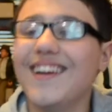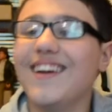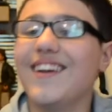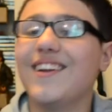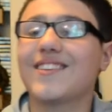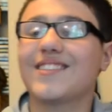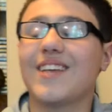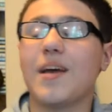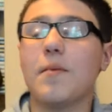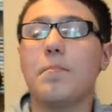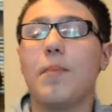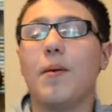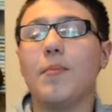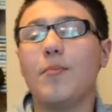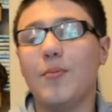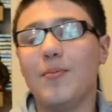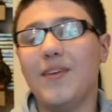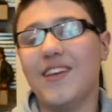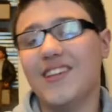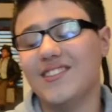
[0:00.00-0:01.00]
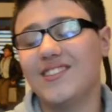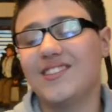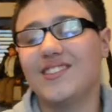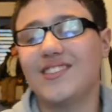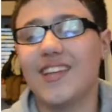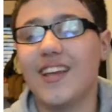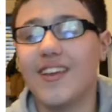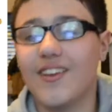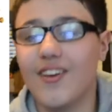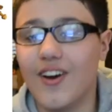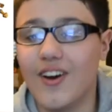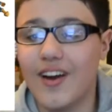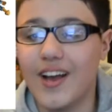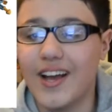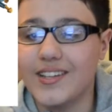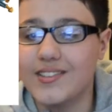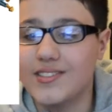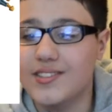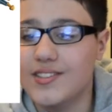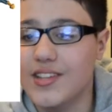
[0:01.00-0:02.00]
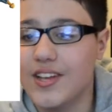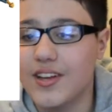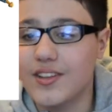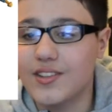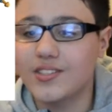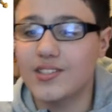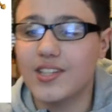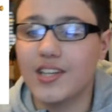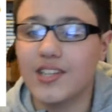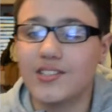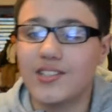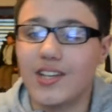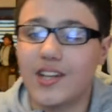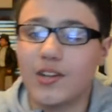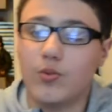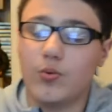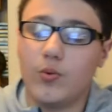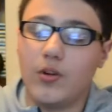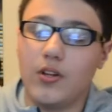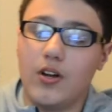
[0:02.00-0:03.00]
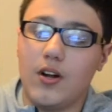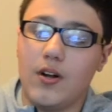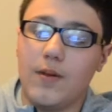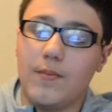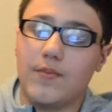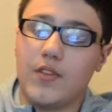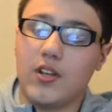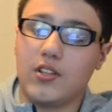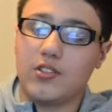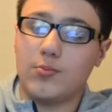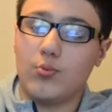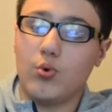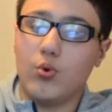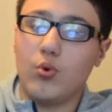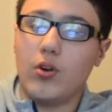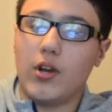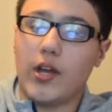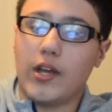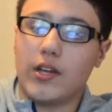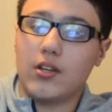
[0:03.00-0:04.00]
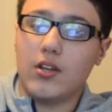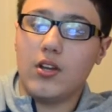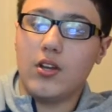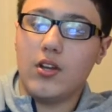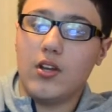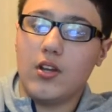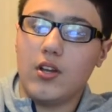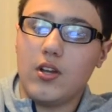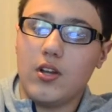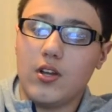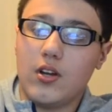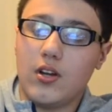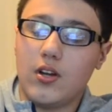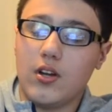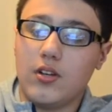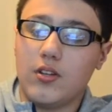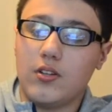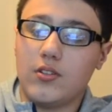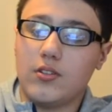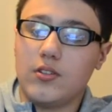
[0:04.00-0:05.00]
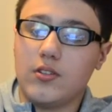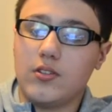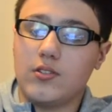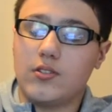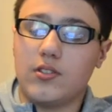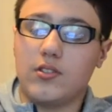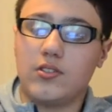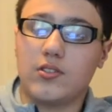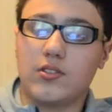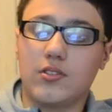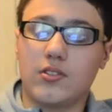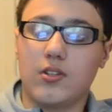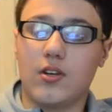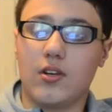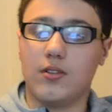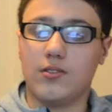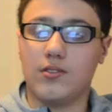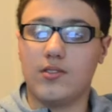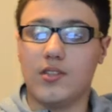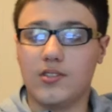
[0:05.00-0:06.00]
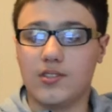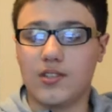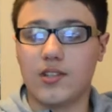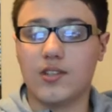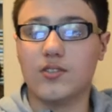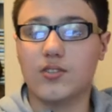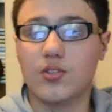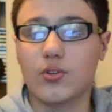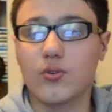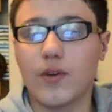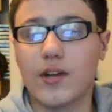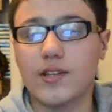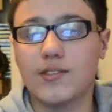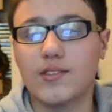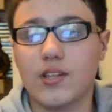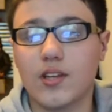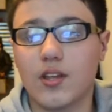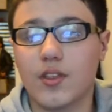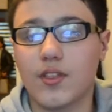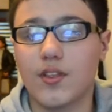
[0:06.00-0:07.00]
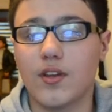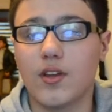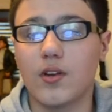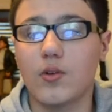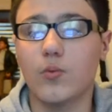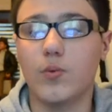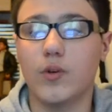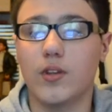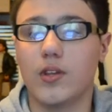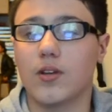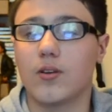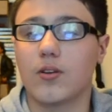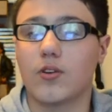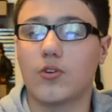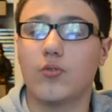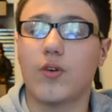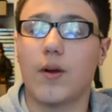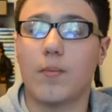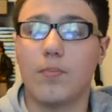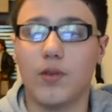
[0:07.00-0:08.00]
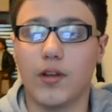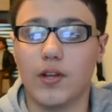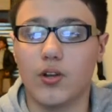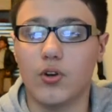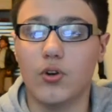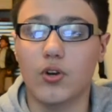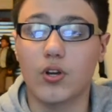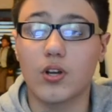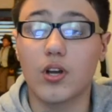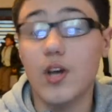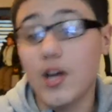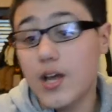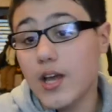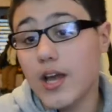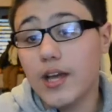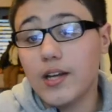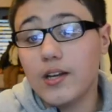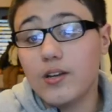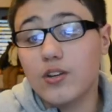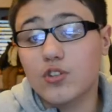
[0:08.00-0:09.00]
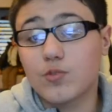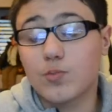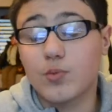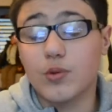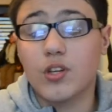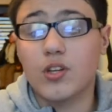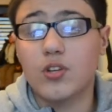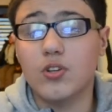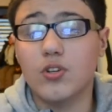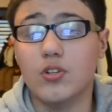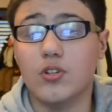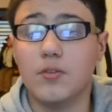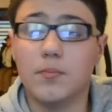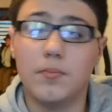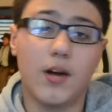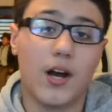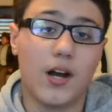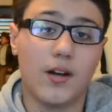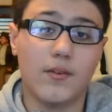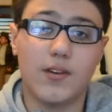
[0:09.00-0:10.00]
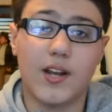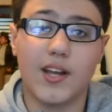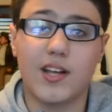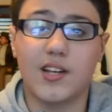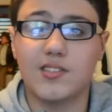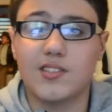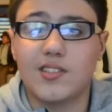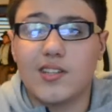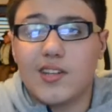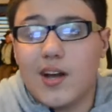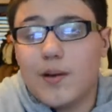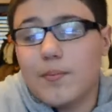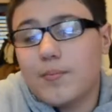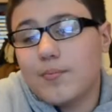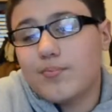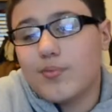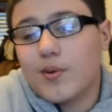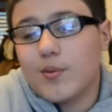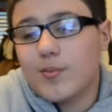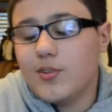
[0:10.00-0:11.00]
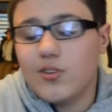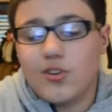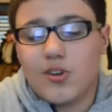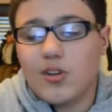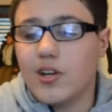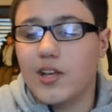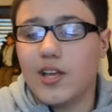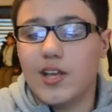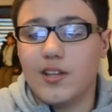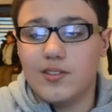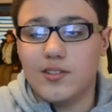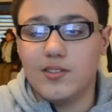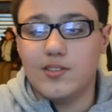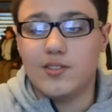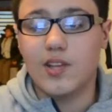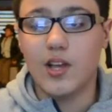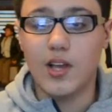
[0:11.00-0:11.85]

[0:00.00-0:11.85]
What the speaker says: Looks like Bumblebee and Stinger. And the other set is like with a small like this disintegrating thing with a grappling hook. And it looks pretty good, but like I said, I'm probably not going to get these.